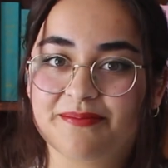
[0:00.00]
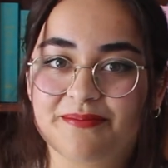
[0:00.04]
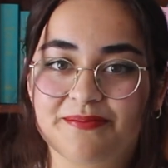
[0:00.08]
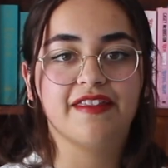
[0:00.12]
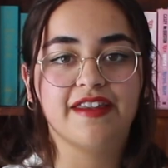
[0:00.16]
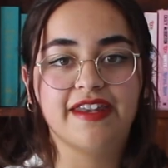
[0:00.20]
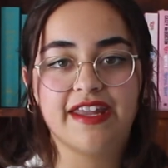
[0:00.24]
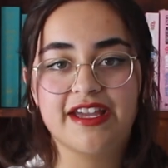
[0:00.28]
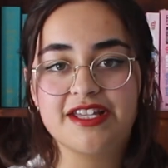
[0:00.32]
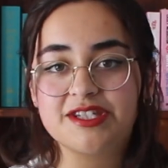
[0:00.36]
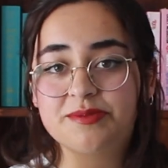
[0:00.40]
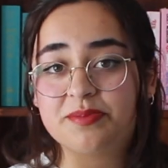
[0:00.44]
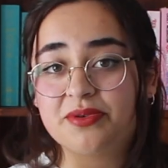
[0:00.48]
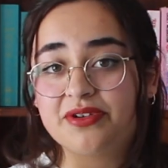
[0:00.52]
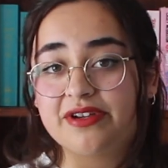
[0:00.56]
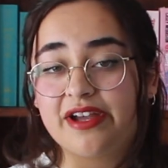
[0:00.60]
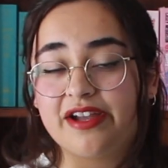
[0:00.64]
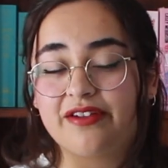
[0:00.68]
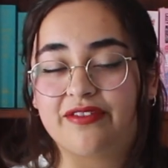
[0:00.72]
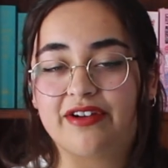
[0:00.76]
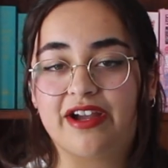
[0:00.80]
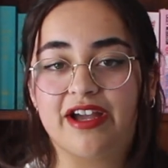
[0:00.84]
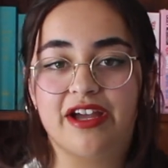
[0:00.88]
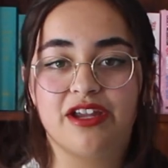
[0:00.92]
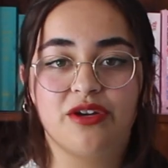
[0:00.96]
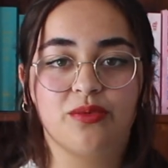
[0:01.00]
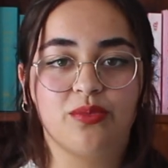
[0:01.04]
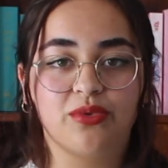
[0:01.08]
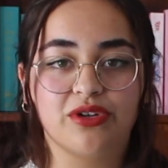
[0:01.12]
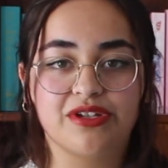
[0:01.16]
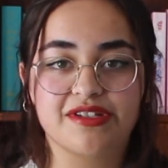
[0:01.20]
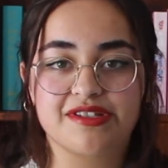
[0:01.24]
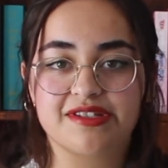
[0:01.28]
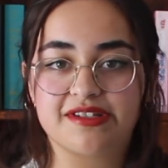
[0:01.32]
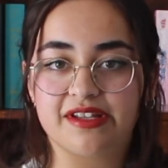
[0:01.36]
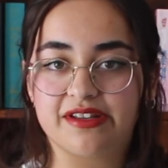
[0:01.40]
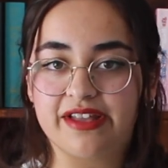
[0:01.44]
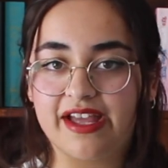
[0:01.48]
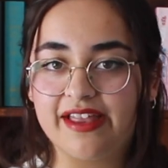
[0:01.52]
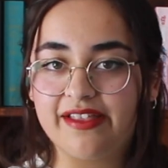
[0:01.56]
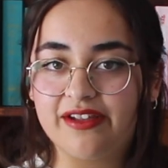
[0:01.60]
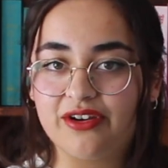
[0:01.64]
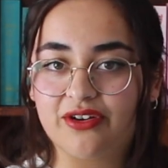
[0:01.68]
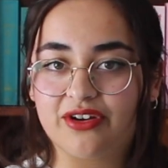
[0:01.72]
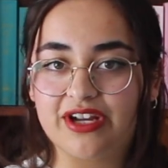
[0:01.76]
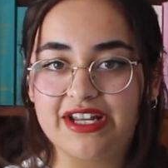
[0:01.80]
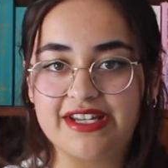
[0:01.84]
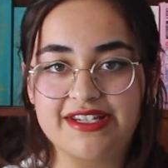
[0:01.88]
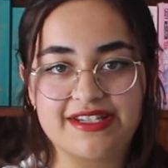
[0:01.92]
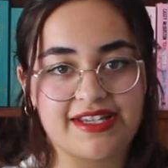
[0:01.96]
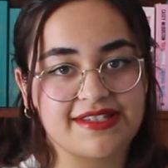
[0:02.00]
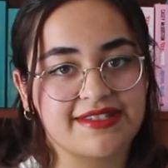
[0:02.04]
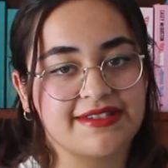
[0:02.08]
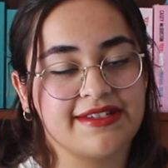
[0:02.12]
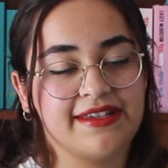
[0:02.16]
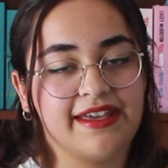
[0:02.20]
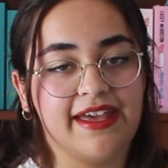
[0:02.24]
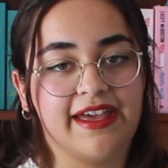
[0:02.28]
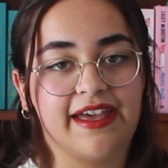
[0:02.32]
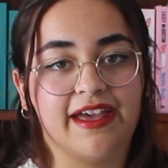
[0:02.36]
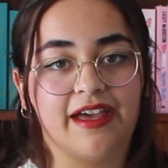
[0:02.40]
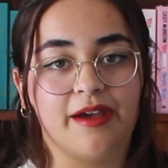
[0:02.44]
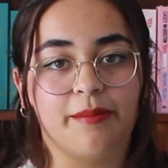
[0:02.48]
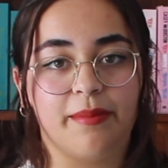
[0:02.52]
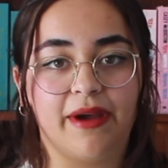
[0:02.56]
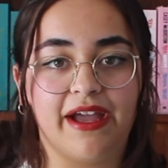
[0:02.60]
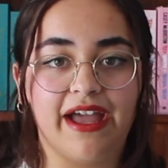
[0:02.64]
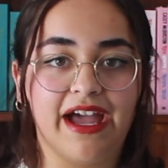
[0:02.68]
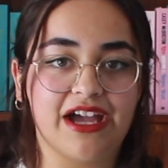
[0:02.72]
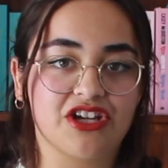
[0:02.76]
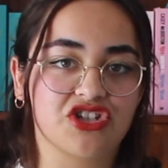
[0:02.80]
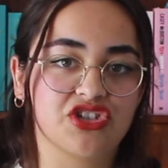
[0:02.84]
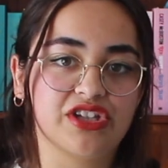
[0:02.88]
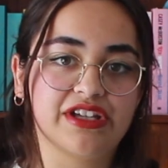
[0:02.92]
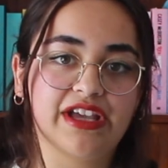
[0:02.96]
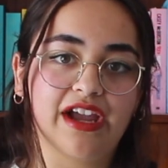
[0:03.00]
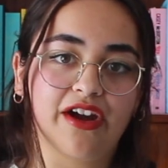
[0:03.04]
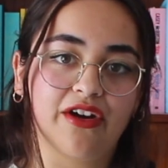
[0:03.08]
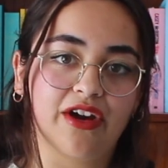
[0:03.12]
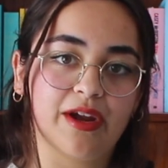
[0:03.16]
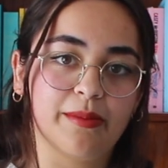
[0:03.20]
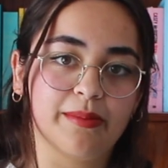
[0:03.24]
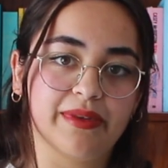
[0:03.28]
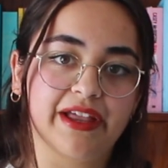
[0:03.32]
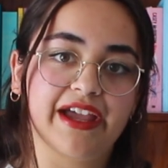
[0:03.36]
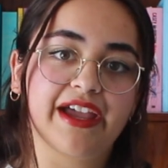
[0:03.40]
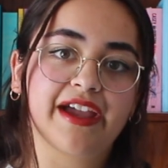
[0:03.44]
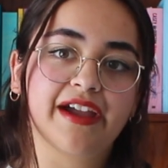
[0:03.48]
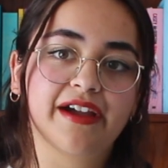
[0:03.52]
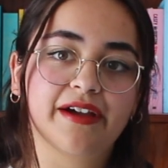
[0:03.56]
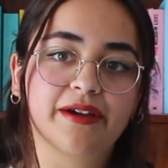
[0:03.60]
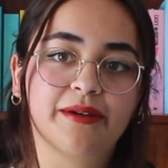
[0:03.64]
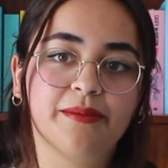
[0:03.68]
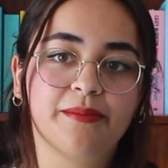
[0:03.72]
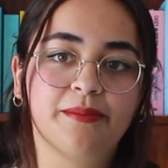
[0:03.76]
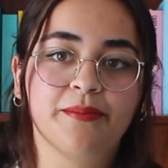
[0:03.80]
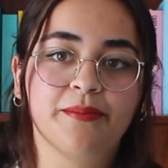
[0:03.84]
The next book I read was Delilah Green Doesn't Care by Ashley Herring Blake.